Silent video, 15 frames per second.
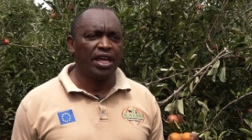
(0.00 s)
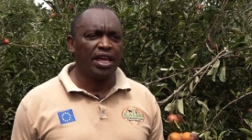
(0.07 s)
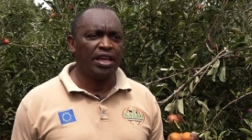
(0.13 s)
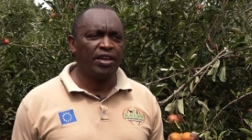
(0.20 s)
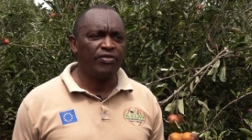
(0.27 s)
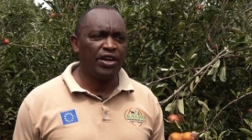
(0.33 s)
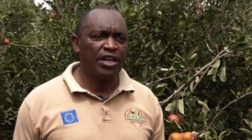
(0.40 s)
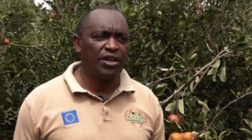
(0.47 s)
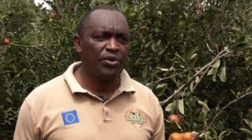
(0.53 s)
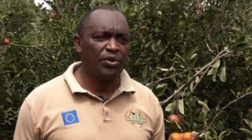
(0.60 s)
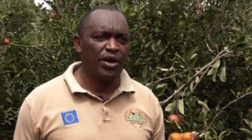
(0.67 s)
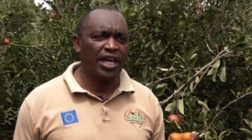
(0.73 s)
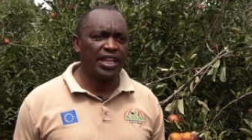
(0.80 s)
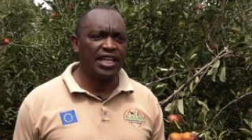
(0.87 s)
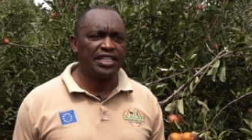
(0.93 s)
even
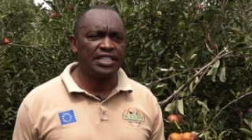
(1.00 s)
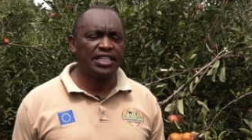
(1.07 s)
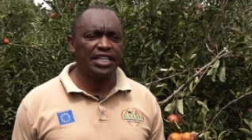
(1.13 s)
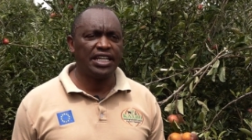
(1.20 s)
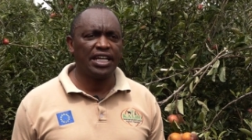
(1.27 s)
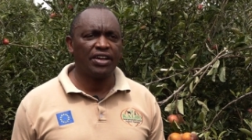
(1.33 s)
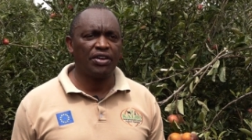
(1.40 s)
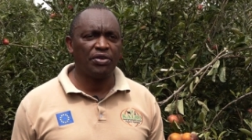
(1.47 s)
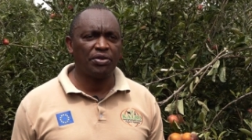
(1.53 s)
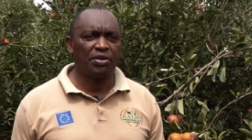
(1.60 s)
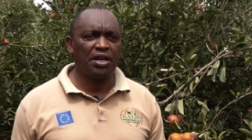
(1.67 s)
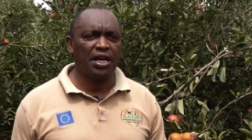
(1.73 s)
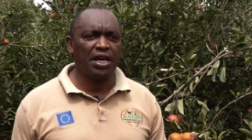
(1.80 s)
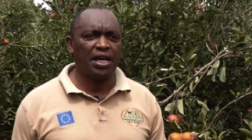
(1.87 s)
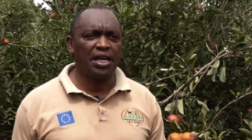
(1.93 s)
where the chilling
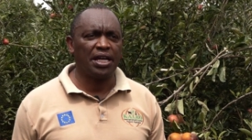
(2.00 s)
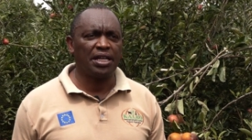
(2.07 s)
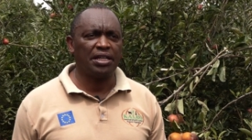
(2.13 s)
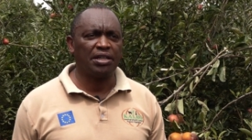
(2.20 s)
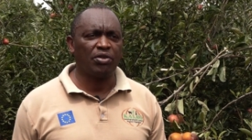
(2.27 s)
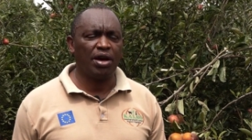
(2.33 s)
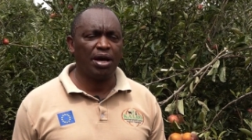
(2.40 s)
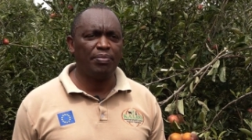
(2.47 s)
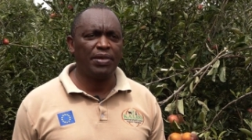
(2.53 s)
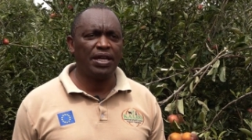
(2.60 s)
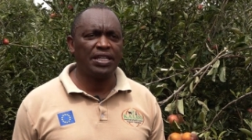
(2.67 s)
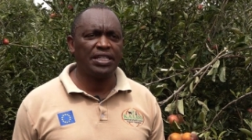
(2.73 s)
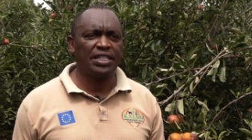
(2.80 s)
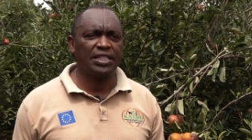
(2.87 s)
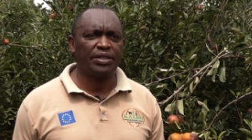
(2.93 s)
uh,
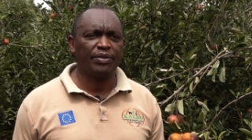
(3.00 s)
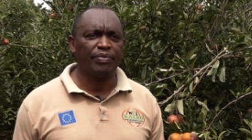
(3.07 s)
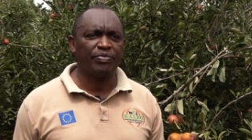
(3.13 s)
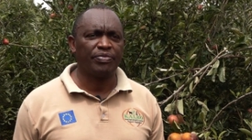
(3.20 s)
requirement